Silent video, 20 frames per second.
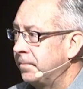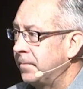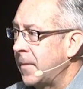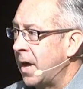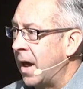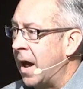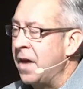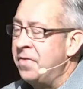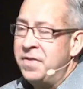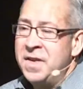
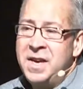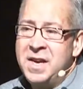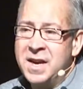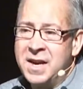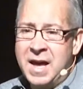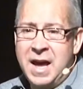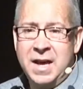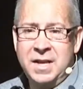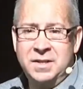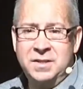I think it
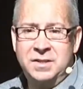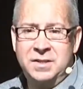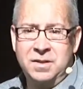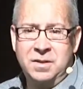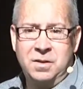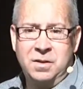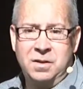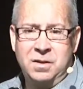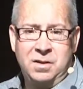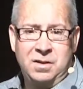kind
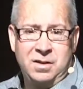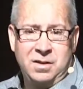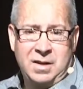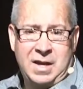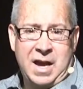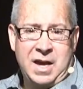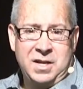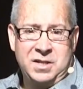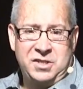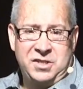of
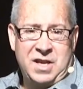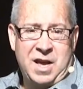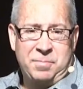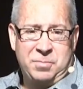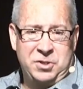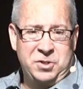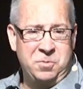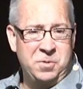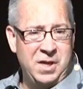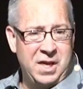kind of stops
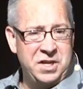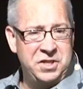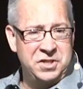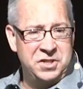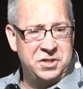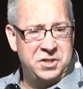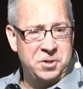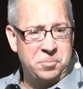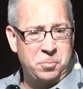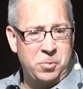the
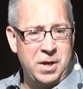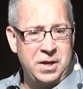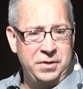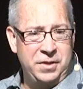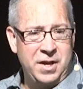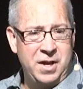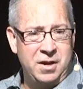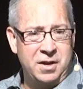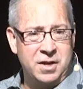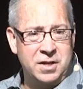relationship right
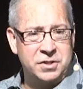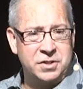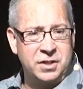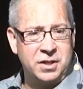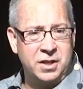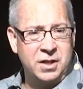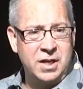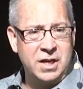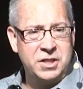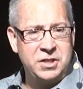there, doesn't
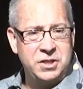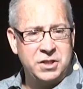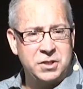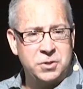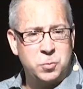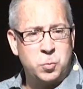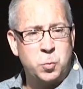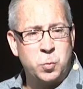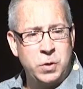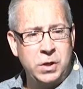it? It just
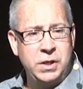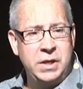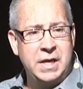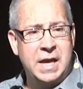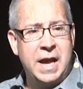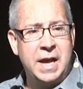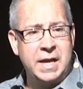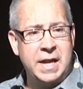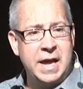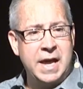really
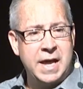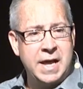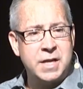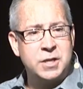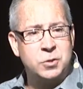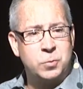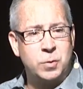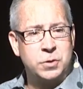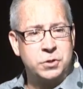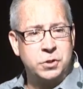kind of ends
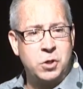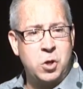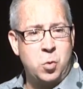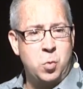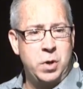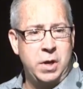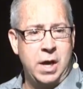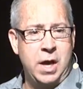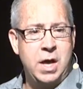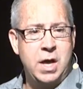what's
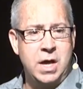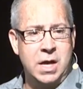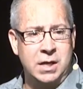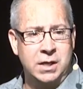going on.